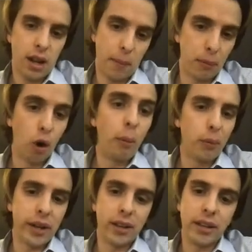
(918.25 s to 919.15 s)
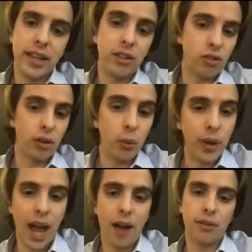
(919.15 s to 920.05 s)
appropriately so that we
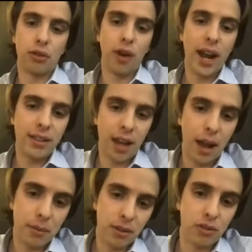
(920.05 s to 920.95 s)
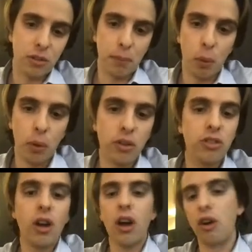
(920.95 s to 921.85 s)
have the right types of
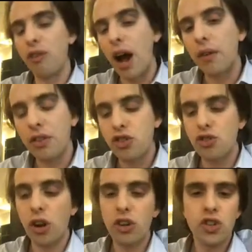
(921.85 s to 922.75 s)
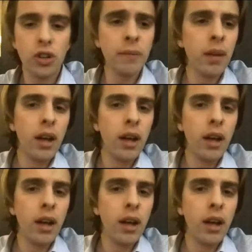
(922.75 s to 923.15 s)
supports around the structure.